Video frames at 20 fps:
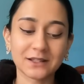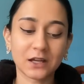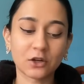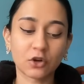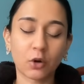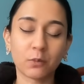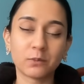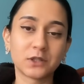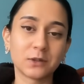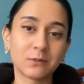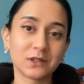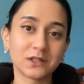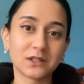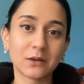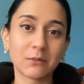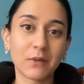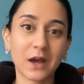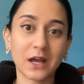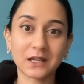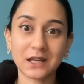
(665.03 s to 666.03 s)
and
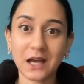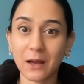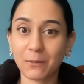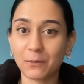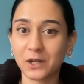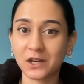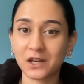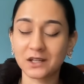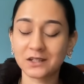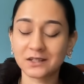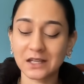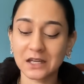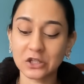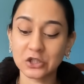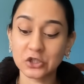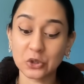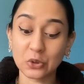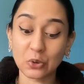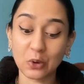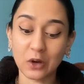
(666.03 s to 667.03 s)
optimism and happiness
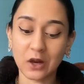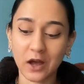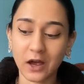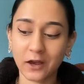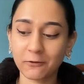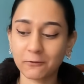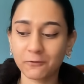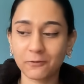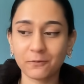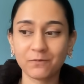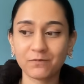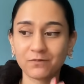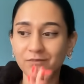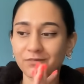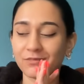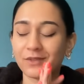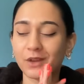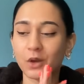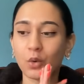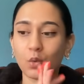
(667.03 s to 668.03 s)
into your life,
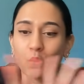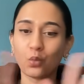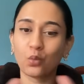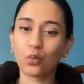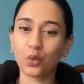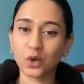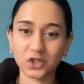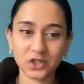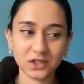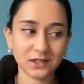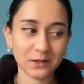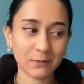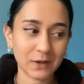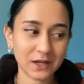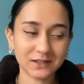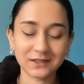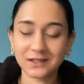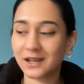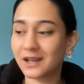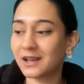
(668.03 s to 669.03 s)
which is
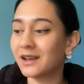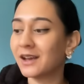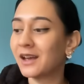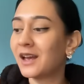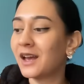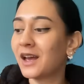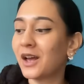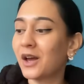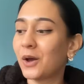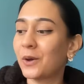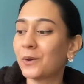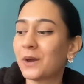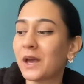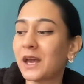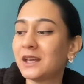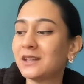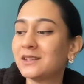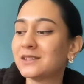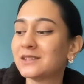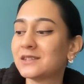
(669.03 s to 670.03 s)
amazing.
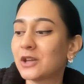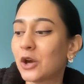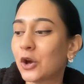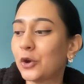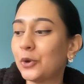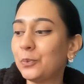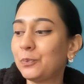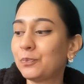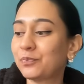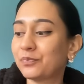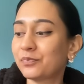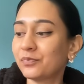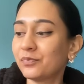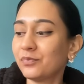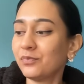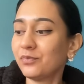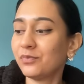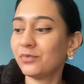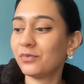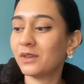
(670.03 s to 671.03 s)
Okay, so
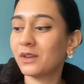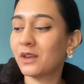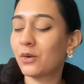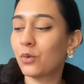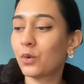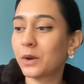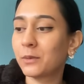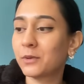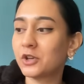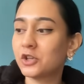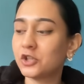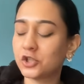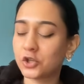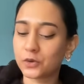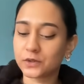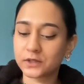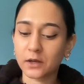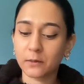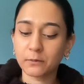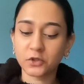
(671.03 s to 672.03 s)
what I'm going to do
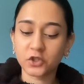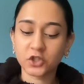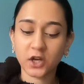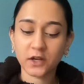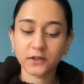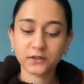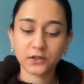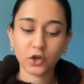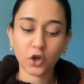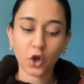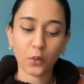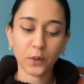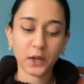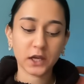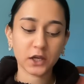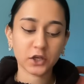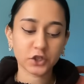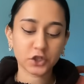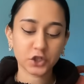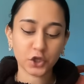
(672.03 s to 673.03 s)
is I'm just
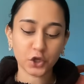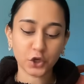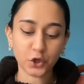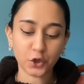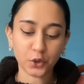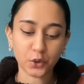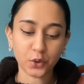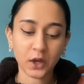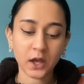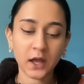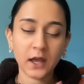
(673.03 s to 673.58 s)
going to